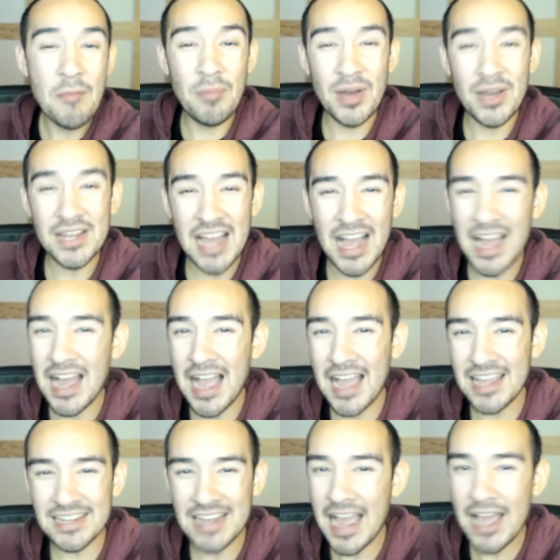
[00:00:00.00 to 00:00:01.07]
But
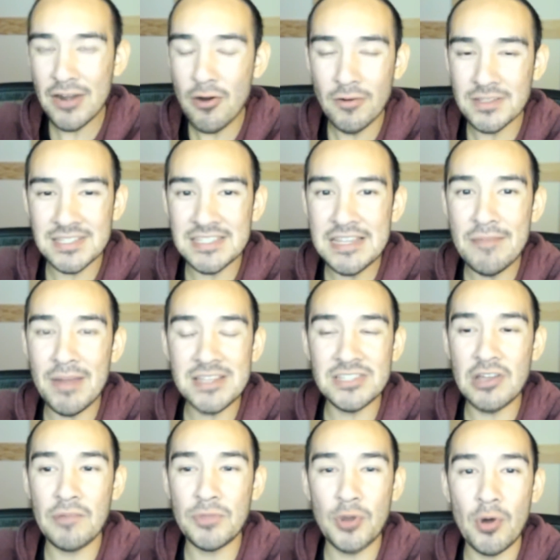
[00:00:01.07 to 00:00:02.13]
I don't see
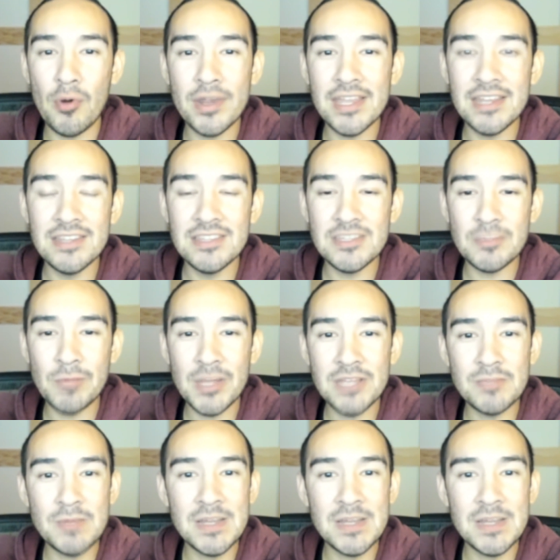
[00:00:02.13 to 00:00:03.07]
myself throwing it in this place,